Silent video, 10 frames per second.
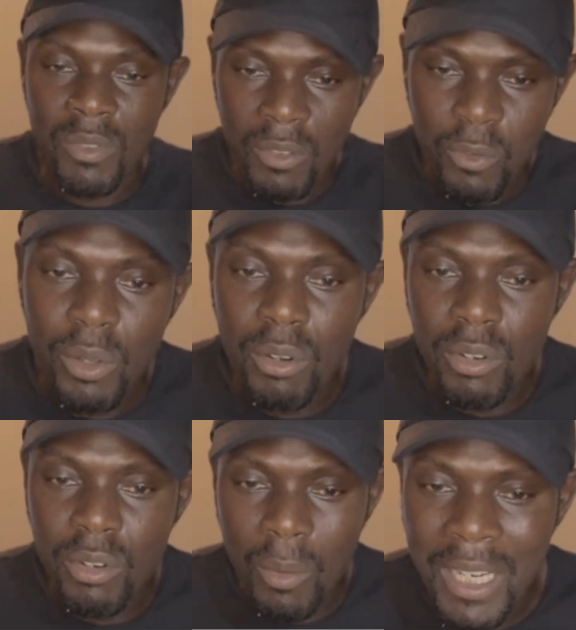for your
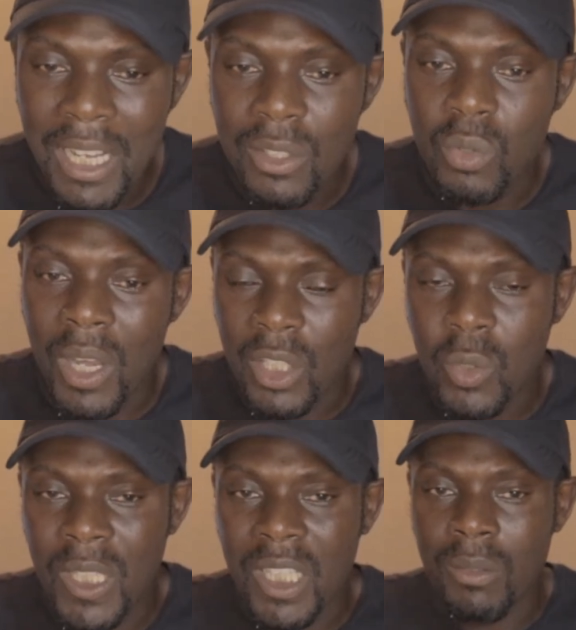recommender to
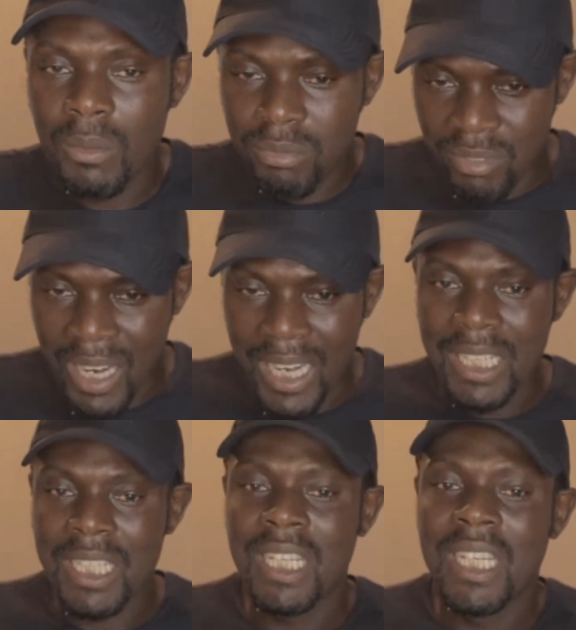actually write
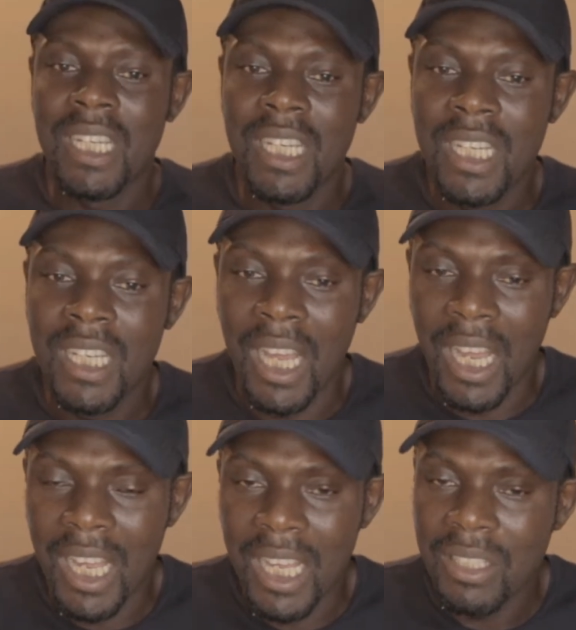
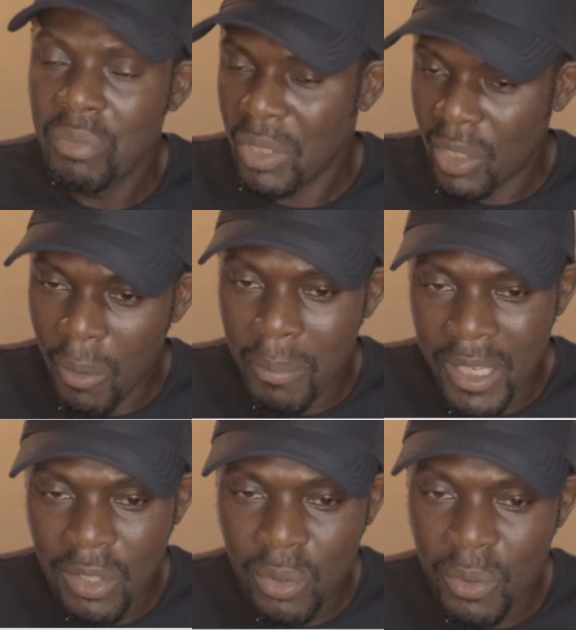and recommend
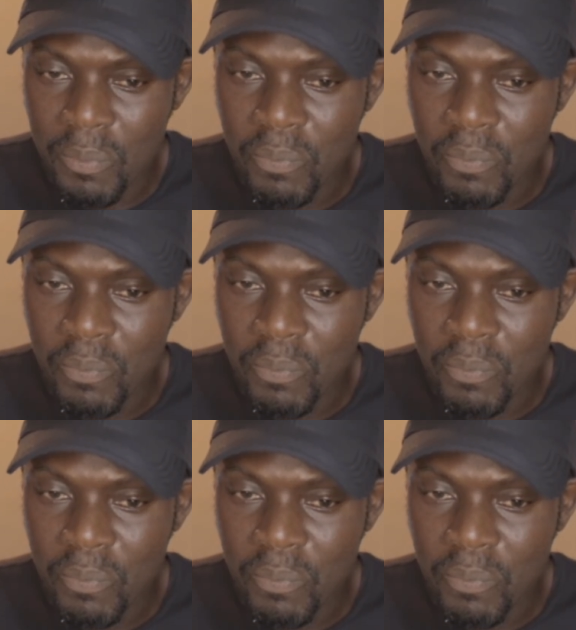you.